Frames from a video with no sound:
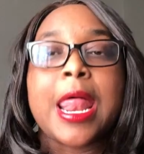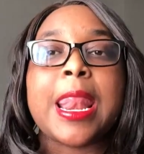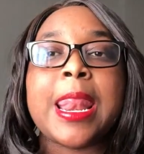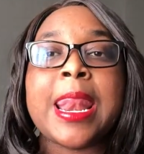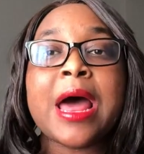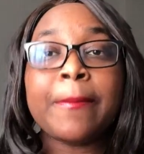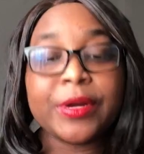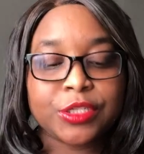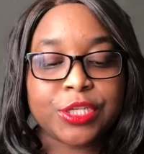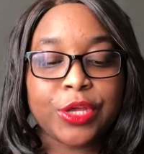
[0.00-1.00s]

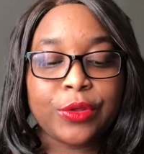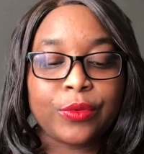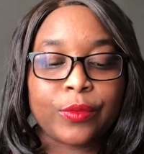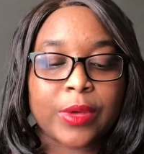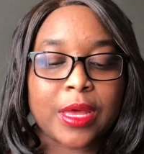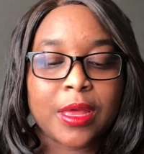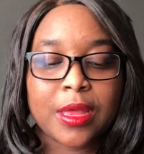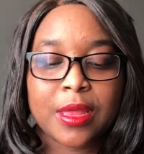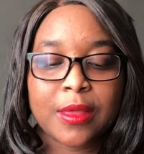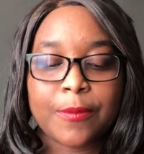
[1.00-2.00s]
Number two,
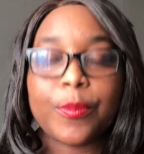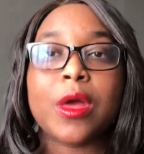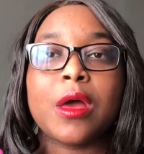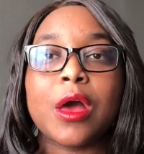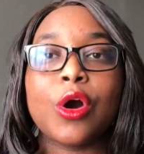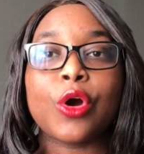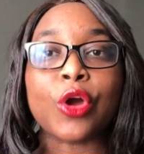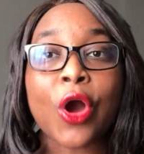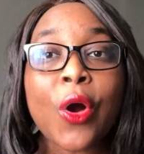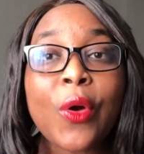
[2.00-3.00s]

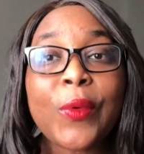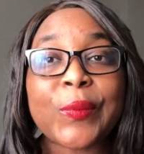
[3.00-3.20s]
go